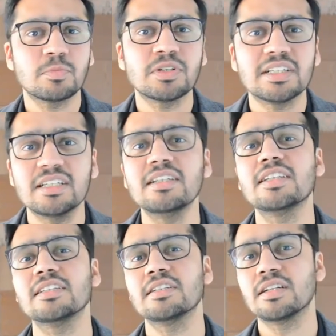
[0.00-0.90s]

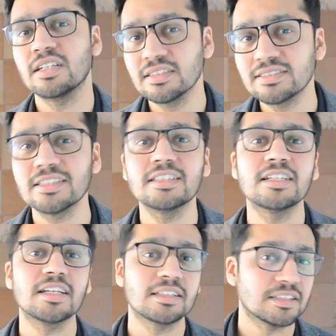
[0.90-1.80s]
pretending they are
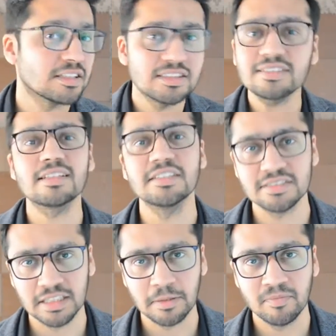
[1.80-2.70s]
understanding and they are just
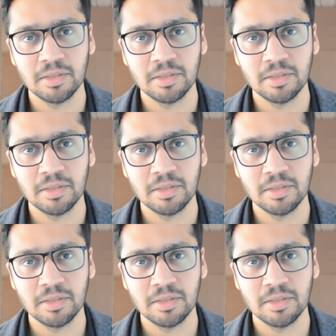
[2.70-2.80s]
listening.